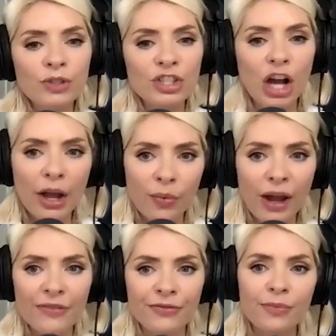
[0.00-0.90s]
shy
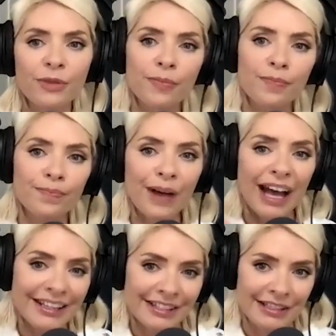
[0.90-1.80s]
away from the
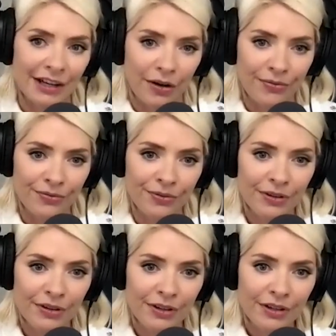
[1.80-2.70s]
bad stuff.
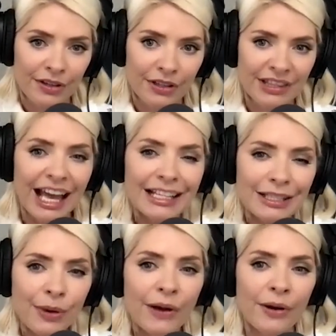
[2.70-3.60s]
That's
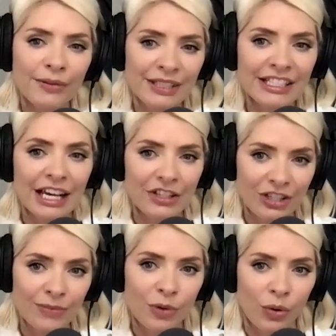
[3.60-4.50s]
where I was
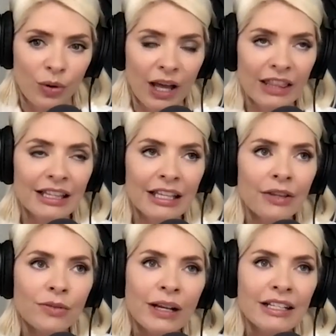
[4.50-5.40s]
detaching more. I think the
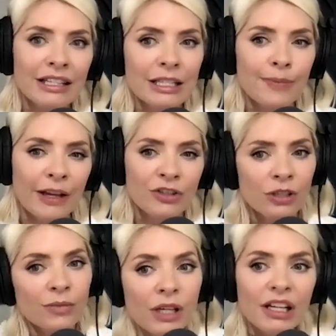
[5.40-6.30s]
other end of the
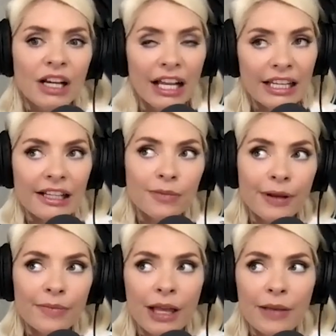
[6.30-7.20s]
spectrum, a little
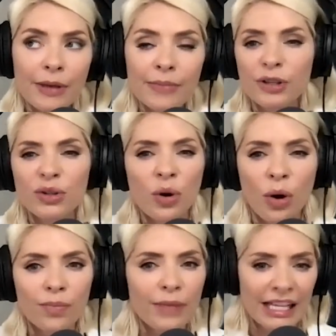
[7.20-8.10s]
bit maybe, but
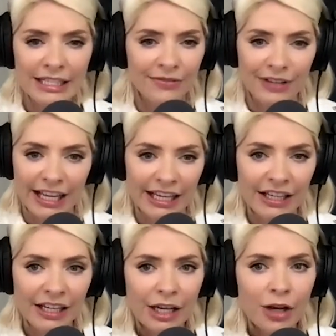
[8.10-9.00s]
not massively.
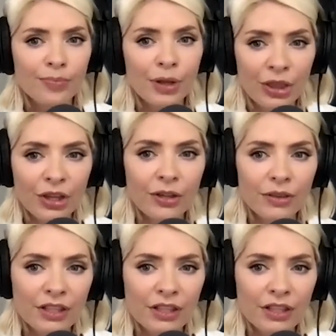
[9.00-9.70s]
But the